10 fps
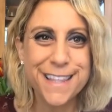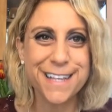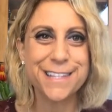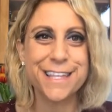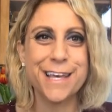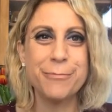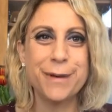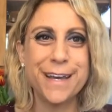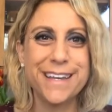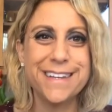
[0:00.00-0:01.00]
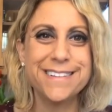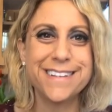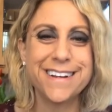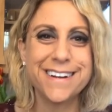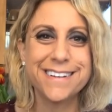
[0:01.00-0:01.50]
that's a little bit
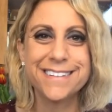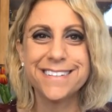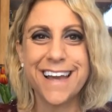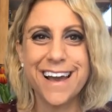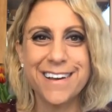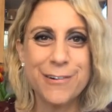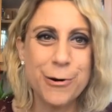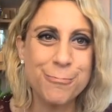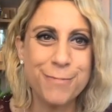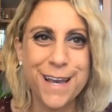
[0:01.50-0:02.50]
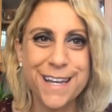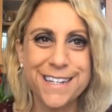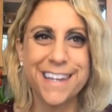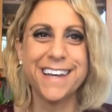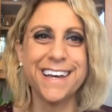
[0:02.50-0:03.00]
easier, not
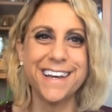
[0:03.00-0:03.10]
homemade.